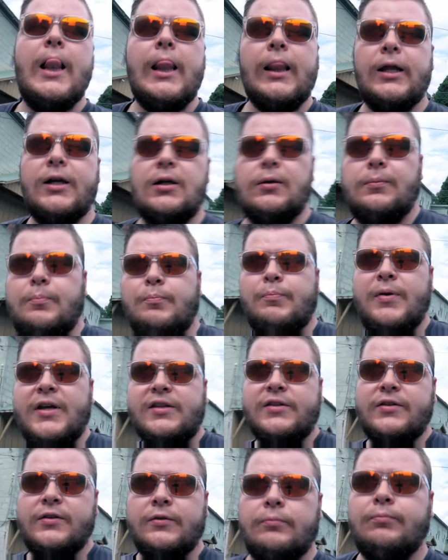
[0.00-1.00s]
little
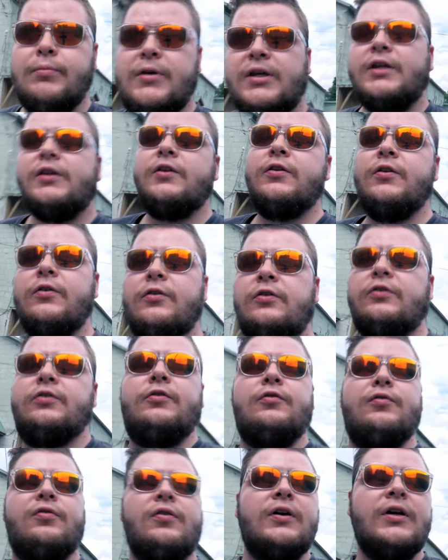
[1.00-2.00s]
bits and pieces
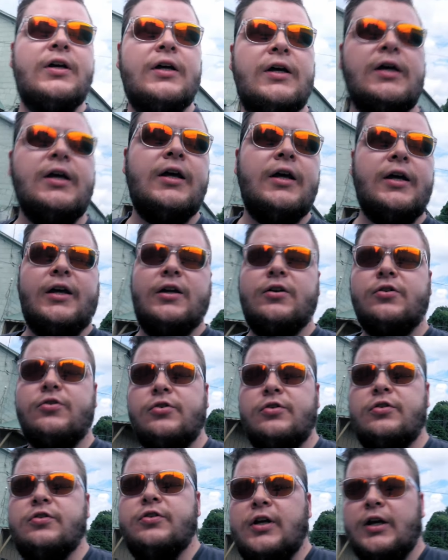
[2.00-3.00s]
of
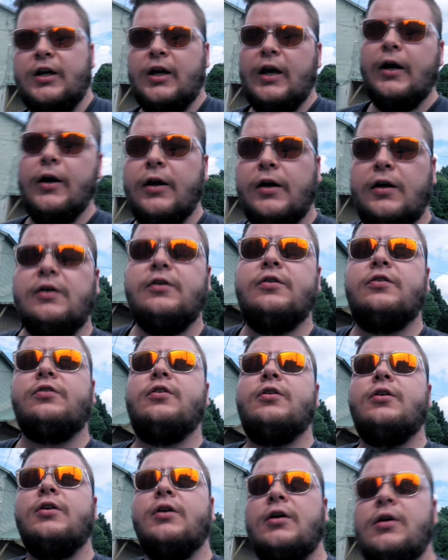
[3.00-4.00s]
interesting
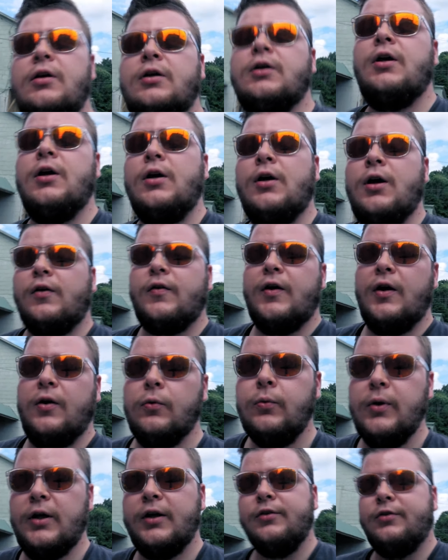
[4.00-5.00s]
areas
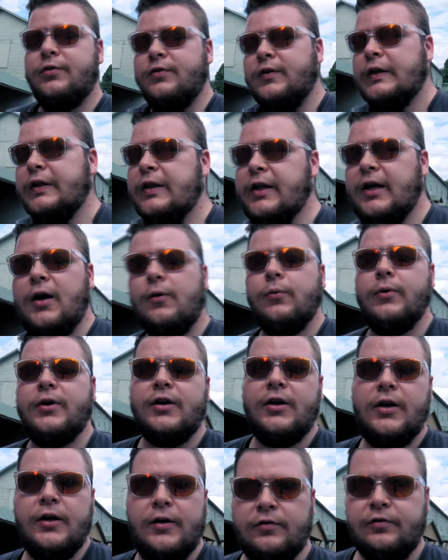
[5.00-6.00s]
around Wellsville that I
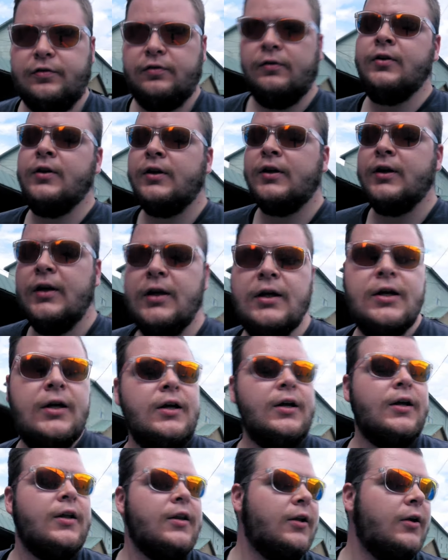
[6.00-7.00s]
wouldn't have,
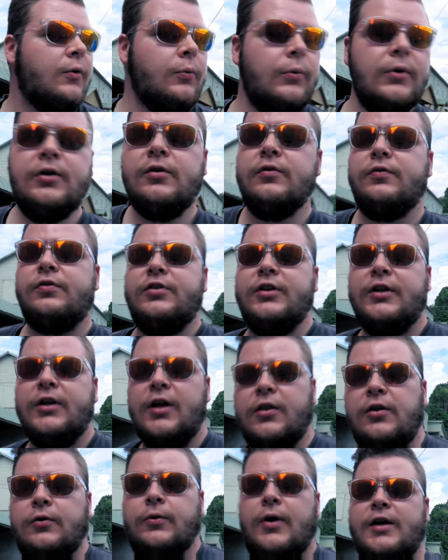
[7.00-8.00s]
that I wouldn't have seen
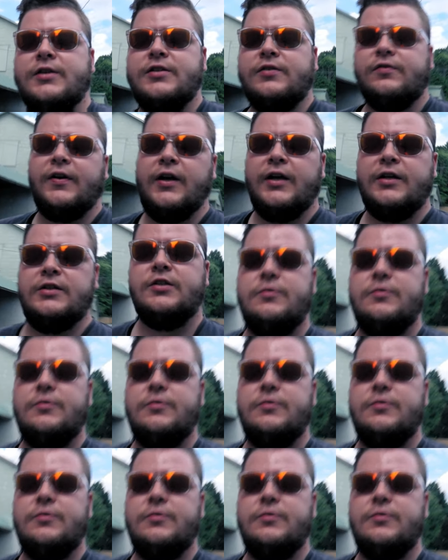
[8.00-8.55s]
otherwise if I had